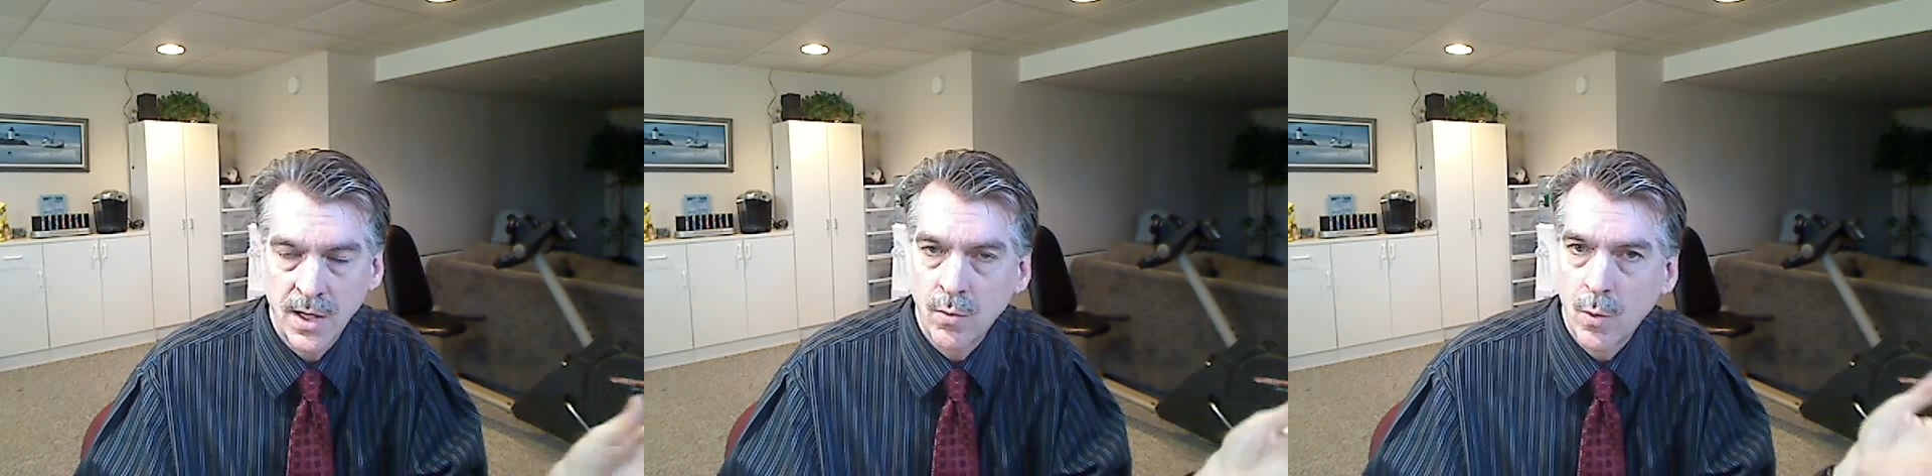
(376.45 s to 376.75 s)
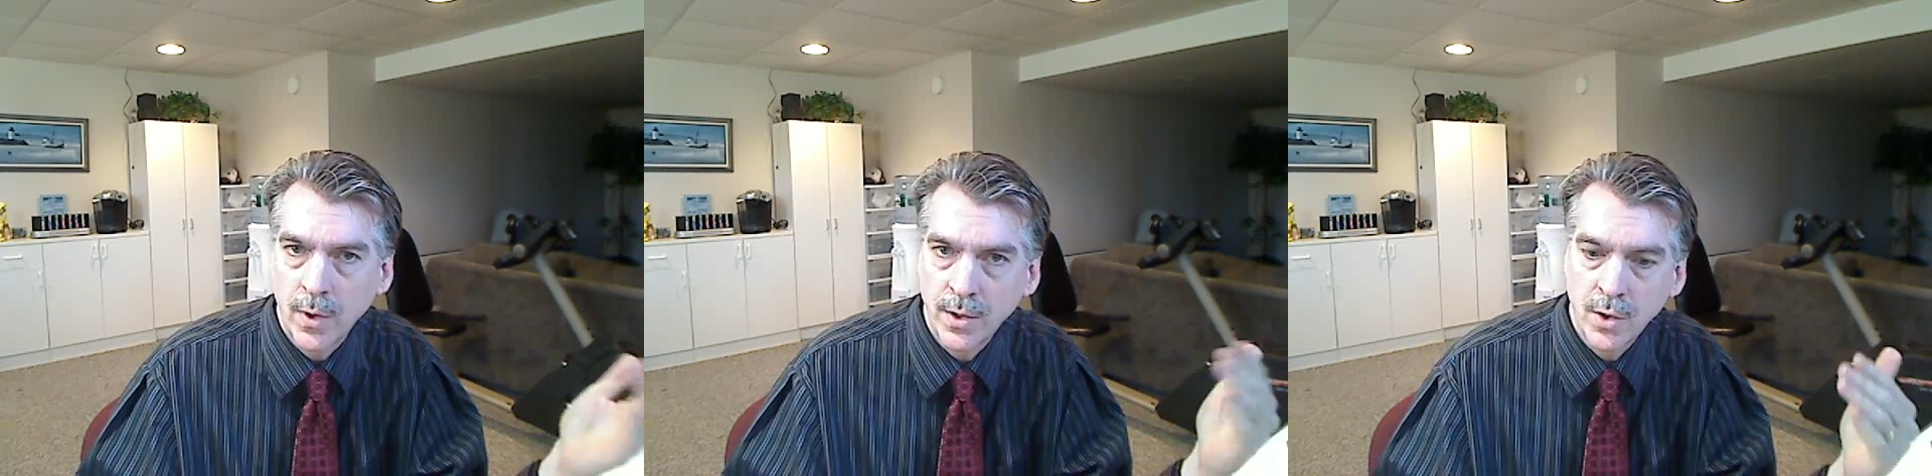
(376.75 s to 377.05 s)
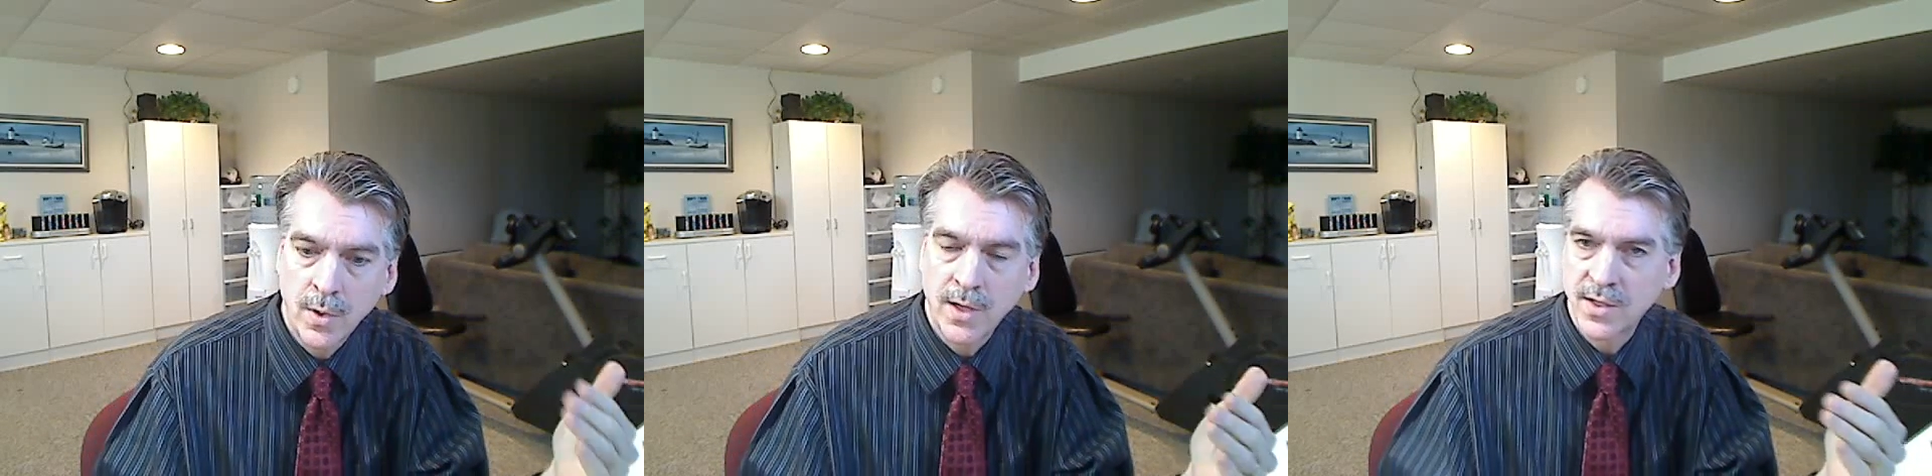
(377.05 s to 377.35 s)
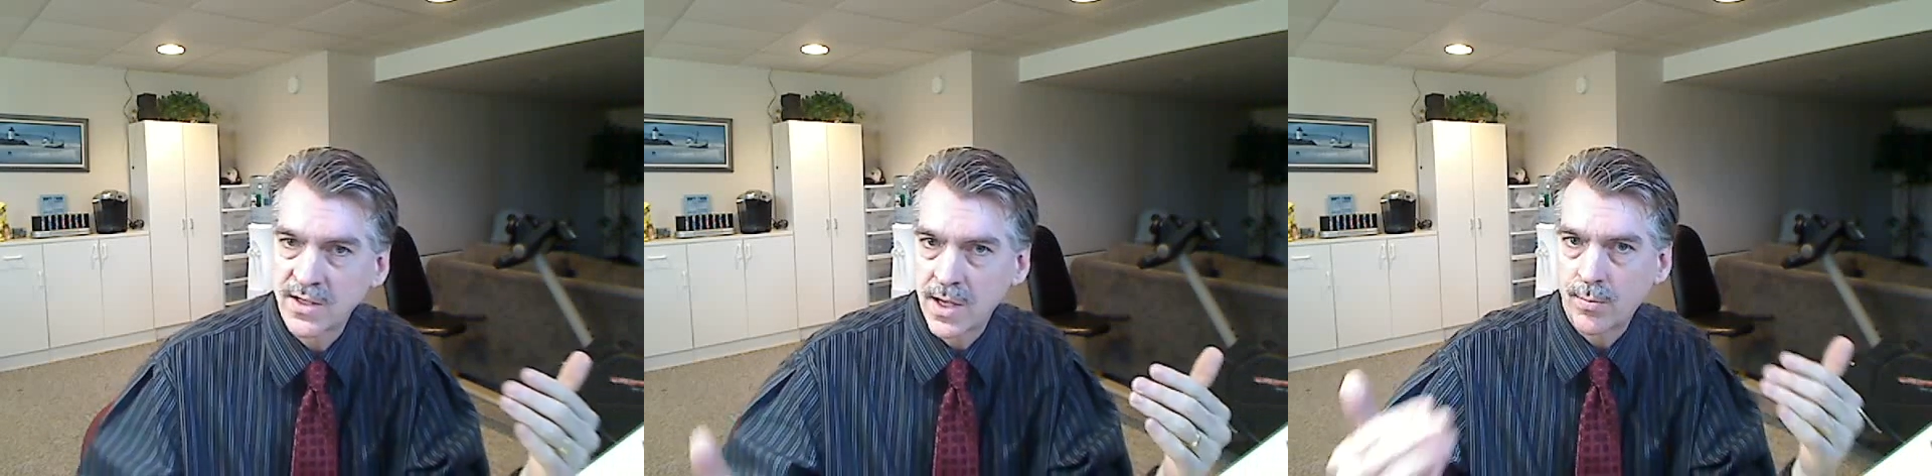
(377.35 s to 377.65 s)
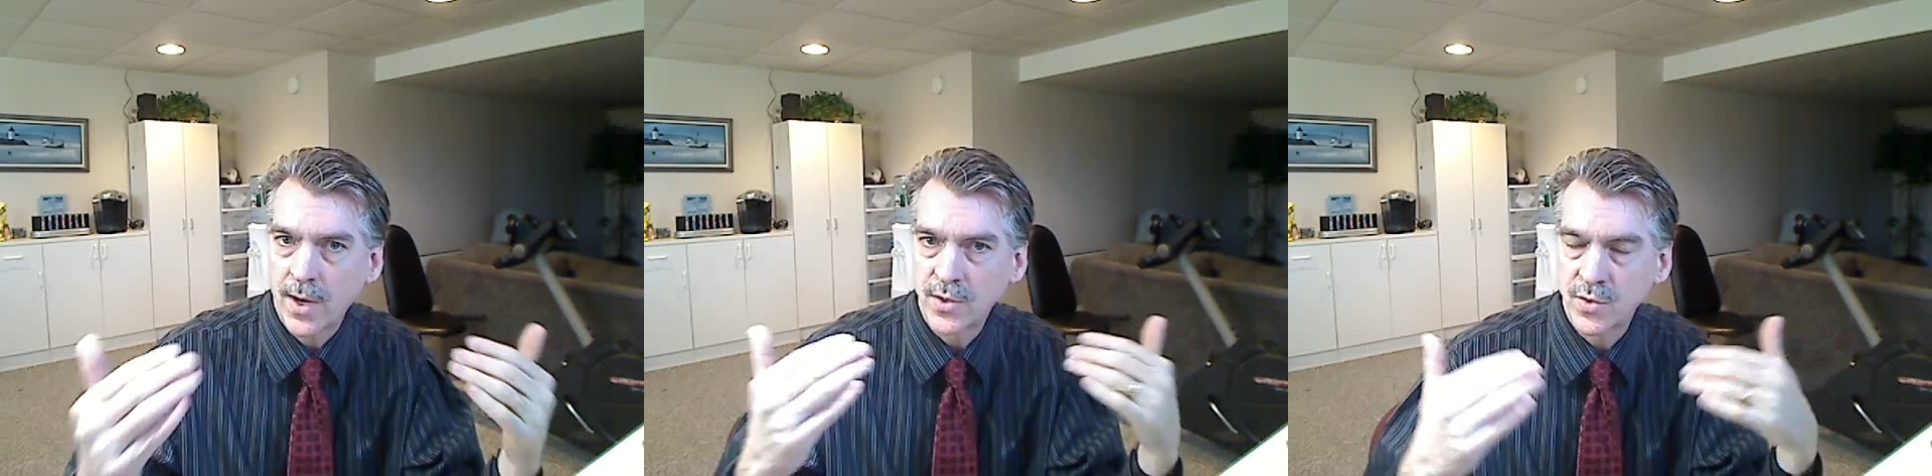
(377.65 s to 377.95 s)
and what we were doing is as that
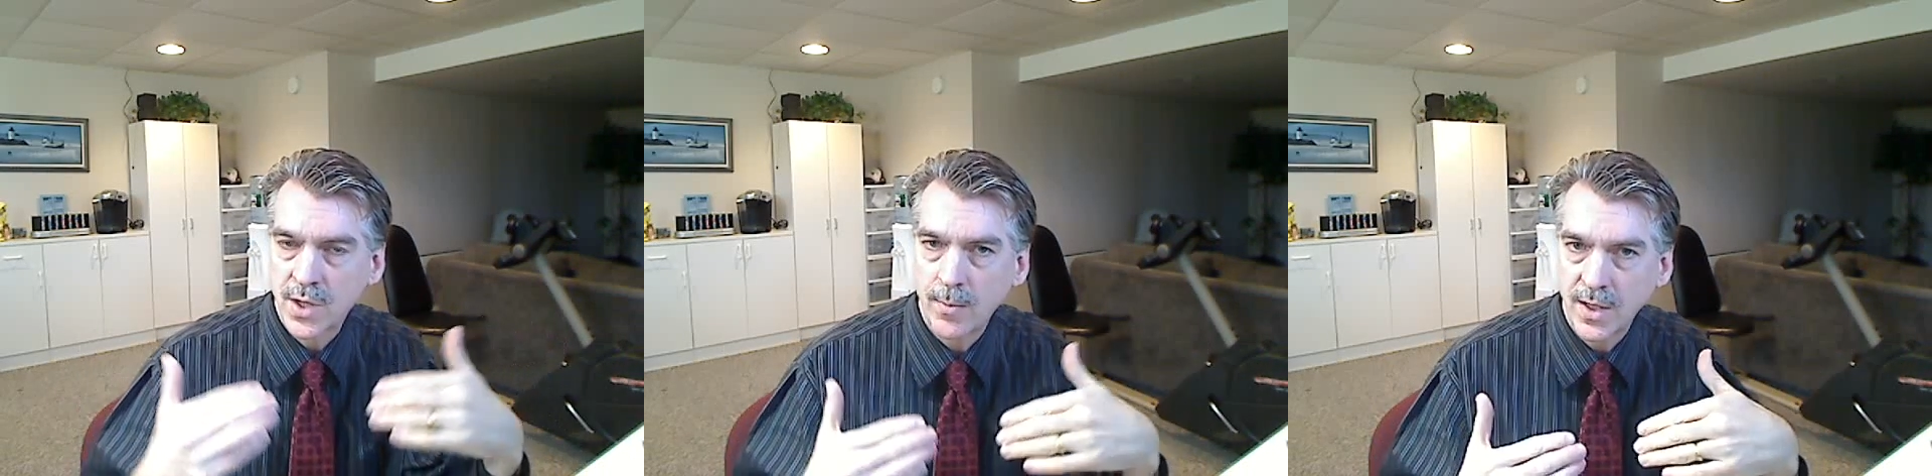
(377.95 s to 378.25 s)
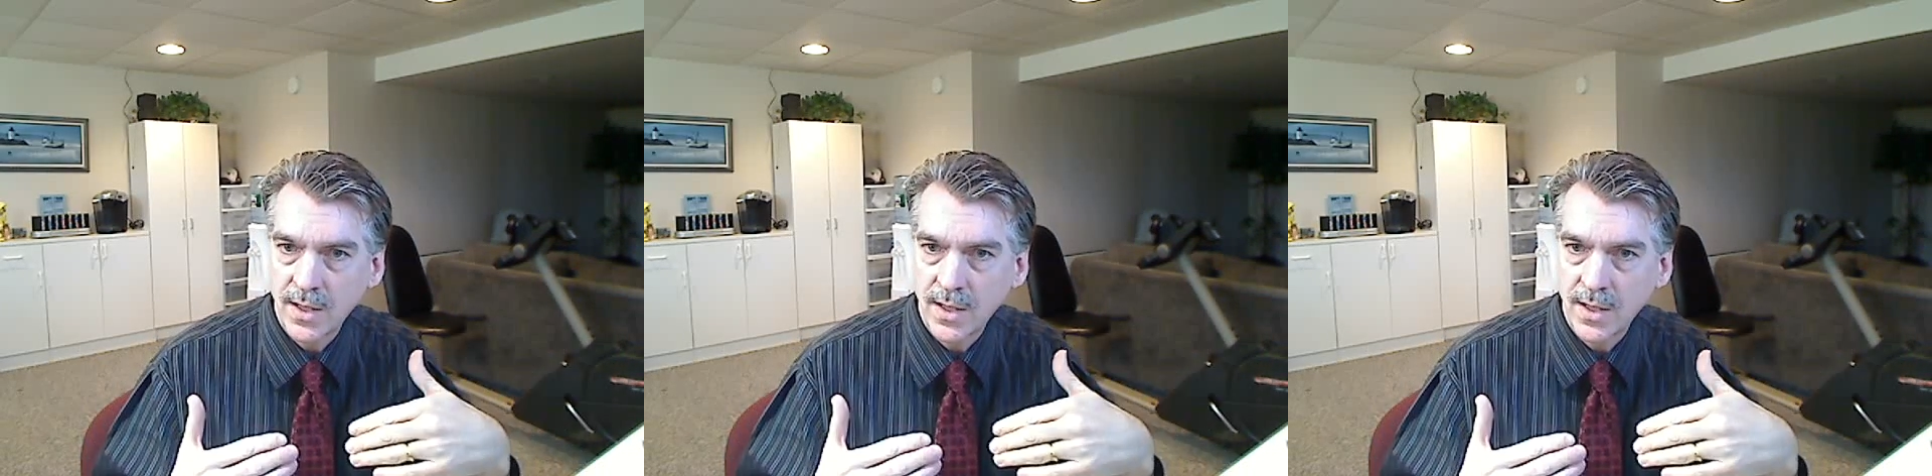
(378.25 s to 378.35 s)
price was coming